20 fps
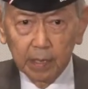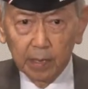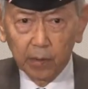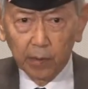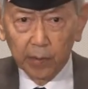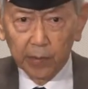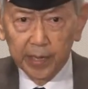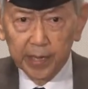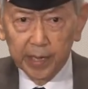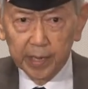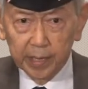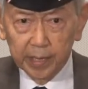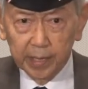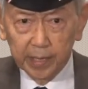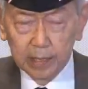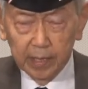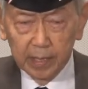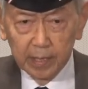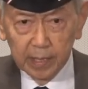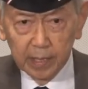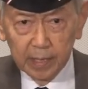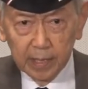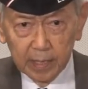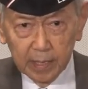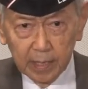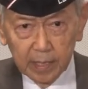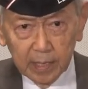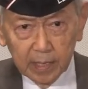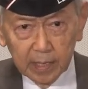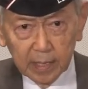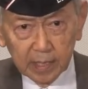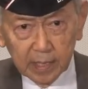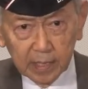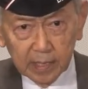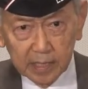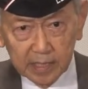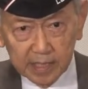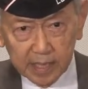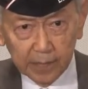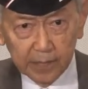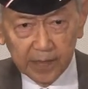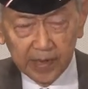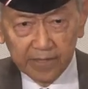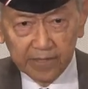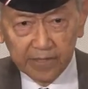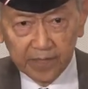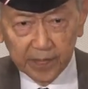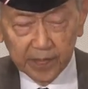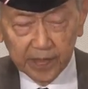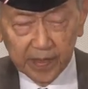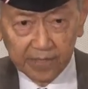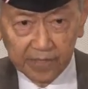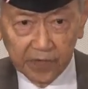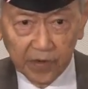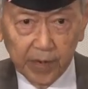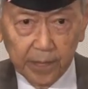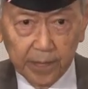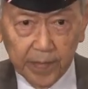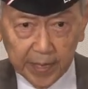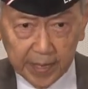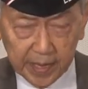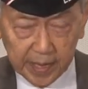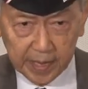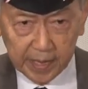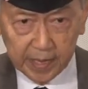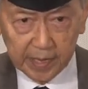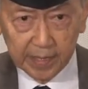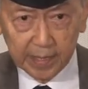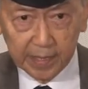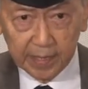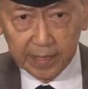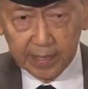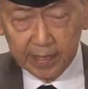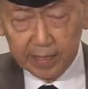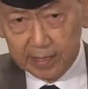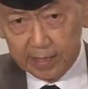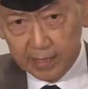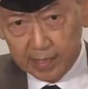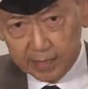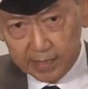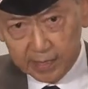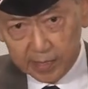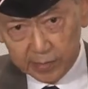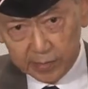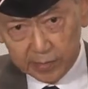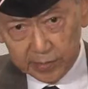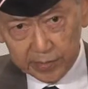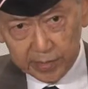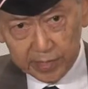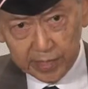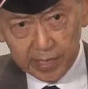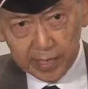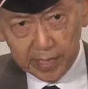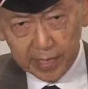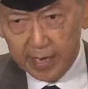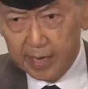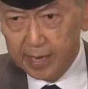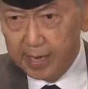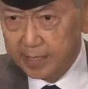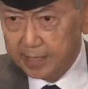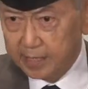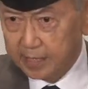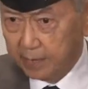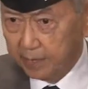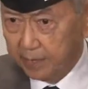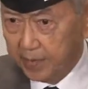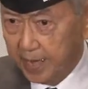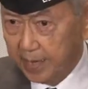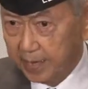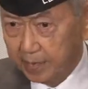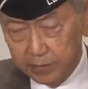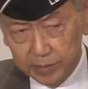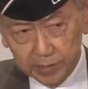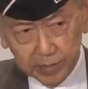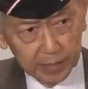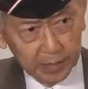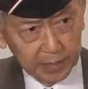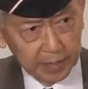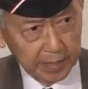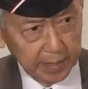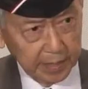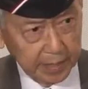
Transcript: Korea, stemming from the very beginning and until the last battles